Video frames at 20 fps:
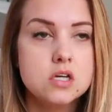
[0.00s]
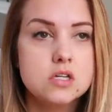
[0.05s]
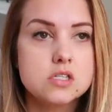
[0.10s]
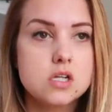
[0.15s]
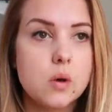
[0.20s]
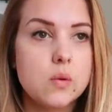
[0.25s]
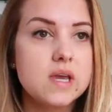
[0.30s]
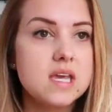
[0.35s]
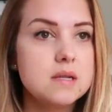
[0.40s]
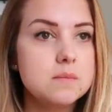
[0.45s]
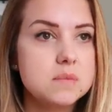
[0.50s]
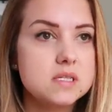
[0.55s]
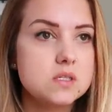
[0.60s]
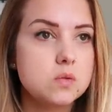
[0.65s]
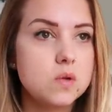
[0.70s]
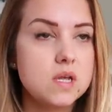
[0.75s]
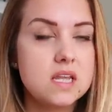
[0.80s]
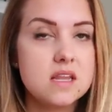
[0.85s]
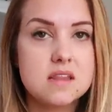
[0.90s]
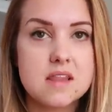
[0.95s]
So in
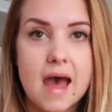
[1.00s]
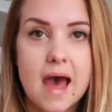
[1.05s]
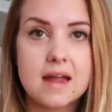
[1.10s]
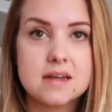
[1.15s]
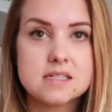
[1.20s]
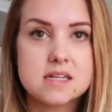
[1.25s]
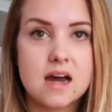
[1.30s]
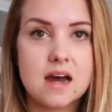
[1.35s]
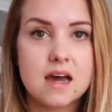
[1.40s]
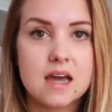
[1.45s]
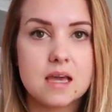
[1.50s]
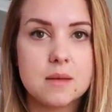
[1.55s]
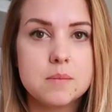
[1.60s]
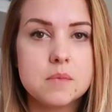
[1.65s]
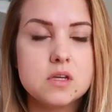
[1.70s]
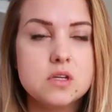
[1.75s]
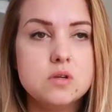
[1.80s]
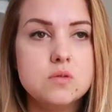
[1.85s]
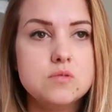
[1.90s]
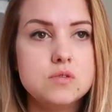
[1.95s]
between that time
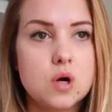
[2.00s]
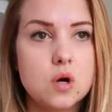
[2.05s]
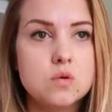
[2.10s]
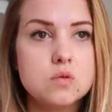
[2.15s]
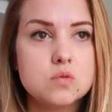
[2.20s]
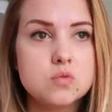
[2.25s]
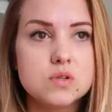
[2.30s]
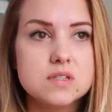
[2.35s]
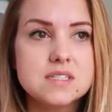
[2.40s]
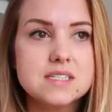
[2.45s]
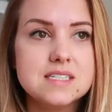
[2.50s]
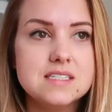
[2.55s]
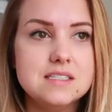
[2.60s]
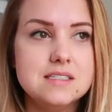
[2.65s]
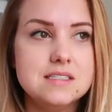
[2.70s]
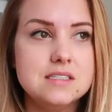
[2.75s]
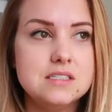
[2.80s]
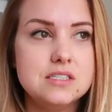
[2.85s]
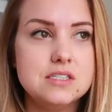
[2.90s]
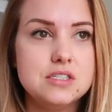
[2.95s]
time, you don't really
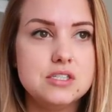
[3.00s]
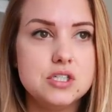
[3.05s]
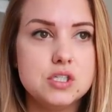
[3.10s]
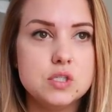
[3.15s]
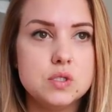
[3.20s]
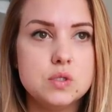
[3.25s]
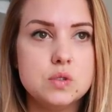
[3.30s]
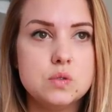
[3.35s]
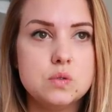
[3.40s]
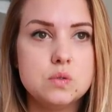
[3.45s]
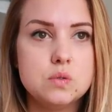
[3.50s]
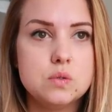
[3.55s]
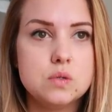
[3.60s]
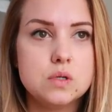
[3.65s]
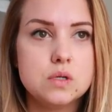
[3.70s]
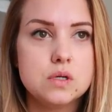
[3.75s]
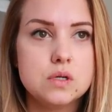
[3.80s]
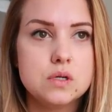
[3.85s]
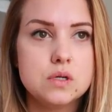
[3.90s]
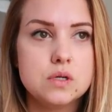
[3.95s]

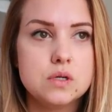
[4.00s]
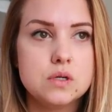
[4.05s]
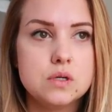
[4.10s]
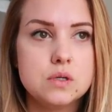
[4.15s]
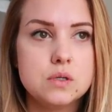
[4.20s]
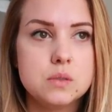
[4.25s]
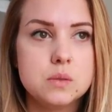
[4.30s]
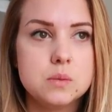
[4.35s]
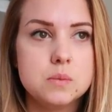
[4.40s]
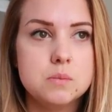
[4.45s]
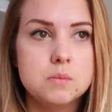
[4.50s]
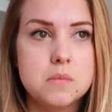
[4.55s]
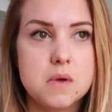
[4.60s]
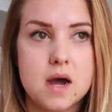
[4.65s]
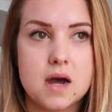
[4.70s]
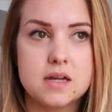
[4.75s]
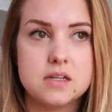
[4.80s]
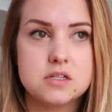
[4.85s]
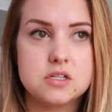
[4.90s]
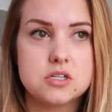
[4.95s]
do
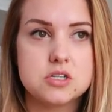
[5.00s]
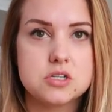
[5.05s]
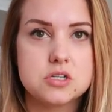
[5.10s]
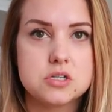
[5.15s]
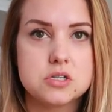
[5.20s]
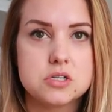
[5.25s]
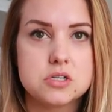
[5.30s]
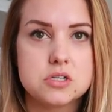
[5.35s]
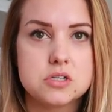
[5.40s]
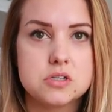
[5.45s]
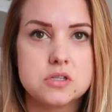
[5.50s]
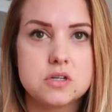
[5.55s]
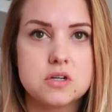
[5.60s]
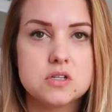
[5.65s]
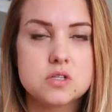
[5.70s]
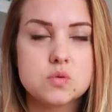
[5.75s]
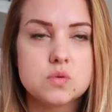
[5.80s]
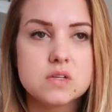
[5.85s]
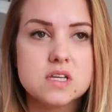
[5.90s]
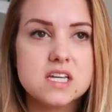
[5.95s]
much.
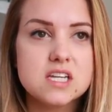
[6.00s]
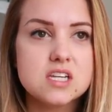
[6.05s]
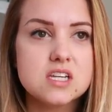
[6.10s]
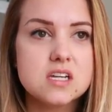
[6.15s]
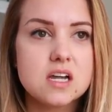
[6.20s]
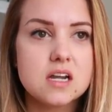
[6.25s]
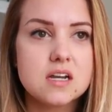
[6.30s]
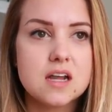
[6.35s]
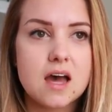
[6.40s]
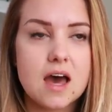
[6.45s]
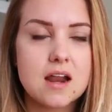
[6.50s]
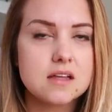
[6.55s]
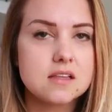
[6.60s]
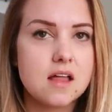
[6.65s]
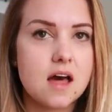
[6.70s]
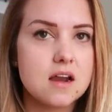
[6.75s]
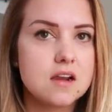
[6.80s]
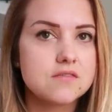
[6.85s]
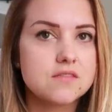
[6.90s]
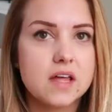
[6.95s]
There's really not a
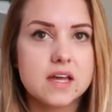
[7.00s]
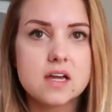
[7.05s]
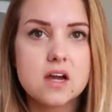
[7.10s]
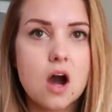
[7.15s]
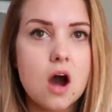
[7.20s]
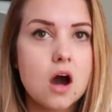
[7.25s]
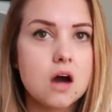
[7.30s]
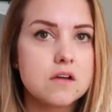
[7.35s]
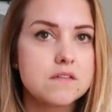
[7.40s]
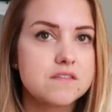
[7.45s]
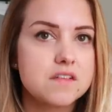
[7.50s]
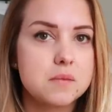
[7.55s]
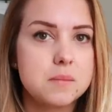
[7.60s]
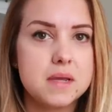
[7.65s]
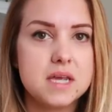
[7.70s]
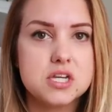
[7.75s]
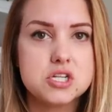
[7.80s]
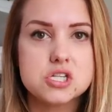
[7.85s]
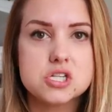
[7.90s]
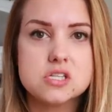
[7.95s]
lot of like
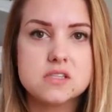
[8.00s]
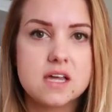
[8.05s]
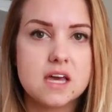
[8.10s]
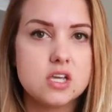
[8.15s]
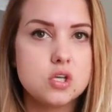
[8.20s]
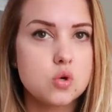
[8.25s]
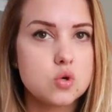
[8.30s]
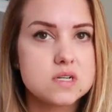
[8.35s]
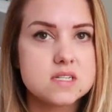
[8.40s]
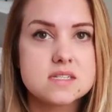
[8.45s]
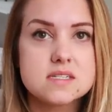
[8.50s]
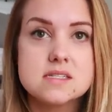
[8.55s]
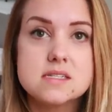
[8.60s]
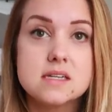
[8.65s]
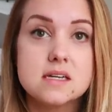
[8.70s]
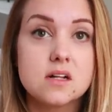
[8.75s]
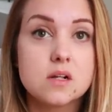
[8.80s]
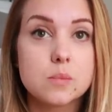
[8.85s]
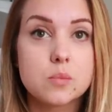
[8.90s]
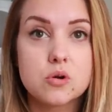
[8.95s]
confirmation that you're
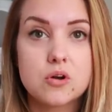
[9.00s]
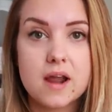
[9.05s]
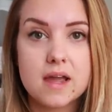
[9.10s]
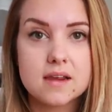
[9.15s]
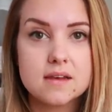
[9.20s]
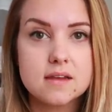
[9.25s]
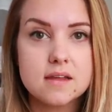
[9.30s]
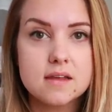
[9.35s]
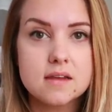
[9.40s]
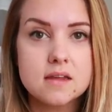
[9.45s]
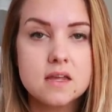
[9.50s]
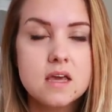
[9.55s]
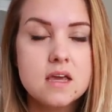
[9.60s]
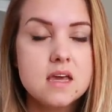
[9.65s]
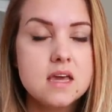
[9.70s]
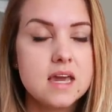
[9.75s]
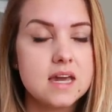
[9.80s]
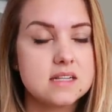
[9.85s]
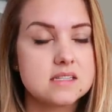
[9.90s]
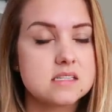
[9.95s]
still pregnant.
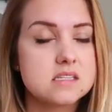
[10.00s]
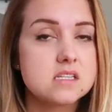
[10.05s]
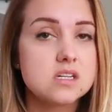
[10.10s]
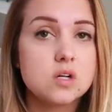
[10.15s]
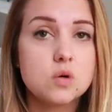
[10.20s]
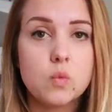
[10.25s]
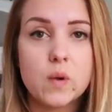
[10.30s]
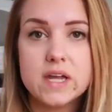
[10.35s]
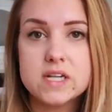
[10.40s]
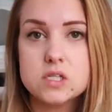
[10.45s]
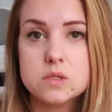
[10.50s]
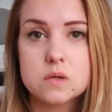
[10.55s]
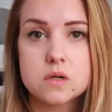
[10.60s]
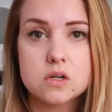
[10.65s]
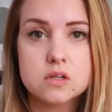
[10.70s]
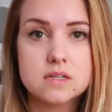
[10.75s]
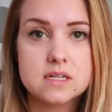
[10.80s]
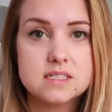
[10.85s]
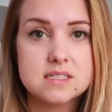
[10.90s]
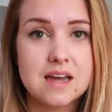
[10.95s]
It's still way too
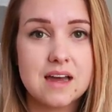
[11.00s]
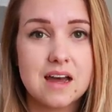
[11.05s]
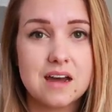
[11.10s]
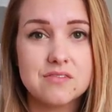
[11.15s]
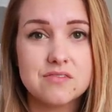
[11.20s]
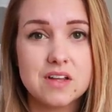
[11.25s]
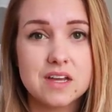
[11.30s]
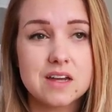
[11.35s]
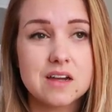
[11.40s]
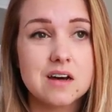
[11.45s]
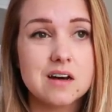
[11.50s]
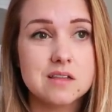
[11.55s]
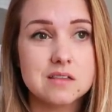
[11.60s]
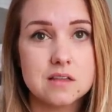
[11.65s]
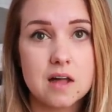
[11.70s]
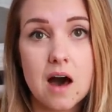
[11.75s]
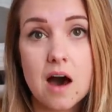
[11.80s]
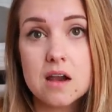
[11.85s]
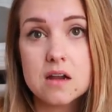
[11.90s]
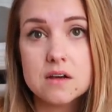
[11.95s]
early to have like a
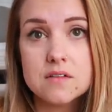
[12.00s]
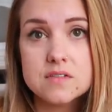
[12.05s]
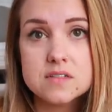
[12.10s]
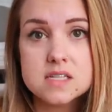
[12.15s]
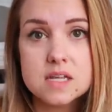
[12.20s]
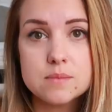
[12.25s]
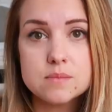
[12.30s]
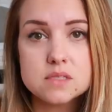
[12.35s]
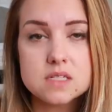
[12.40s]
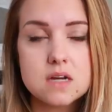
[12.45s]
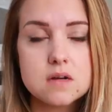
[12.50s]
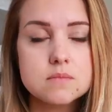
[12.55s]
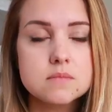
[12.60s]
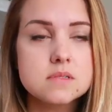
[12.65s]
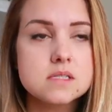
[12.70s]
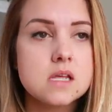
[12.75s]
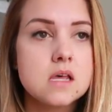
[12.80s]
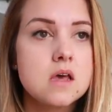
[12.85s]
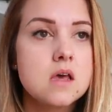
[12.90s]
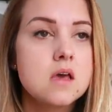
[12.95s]
lot of
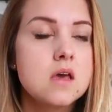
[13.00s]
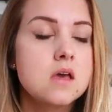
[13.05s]
symptoms.